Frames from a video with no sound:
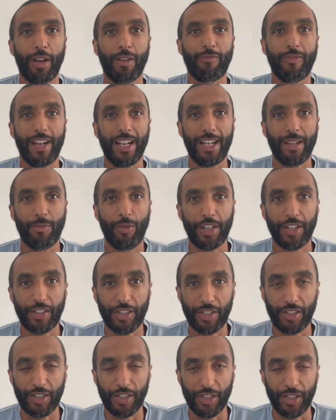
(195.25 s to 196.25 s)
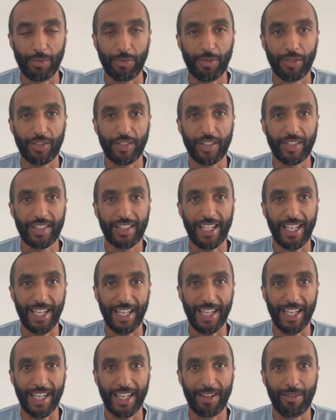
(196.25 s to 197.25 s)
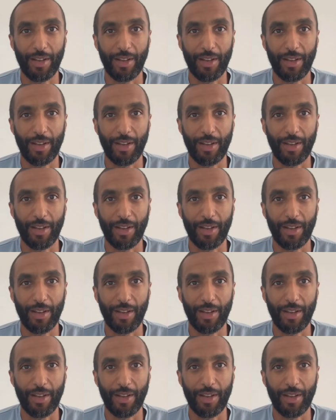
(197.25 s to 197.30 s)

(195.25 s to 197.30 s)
I really wanted to do was to see